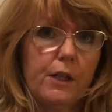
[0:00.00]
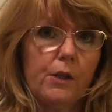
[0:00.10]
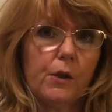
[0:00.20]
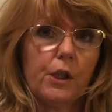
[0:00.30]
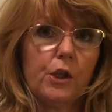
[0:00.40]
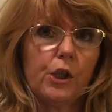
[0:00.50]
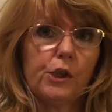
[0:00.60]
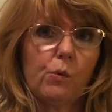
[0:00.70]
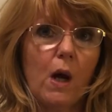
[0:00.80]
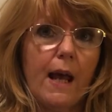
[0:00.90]
You can
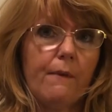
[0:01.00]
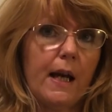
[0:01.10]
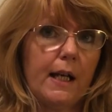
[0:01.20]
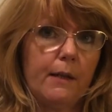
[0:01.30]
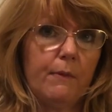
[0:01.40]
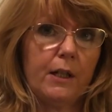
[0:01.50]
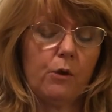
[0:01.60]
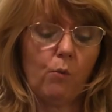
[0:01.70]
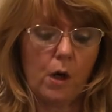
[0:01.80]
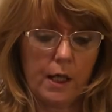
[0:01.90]
use whatever
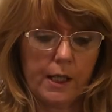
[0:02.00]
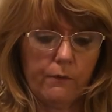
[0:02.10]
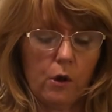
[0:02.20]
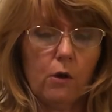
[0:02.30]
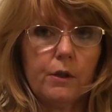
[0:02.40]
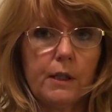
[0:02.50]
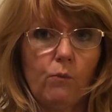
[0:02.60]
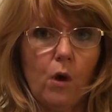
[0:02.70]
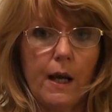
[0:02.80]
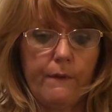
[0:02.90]
aluminium wire you've got in
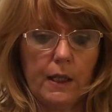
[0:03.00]
whatever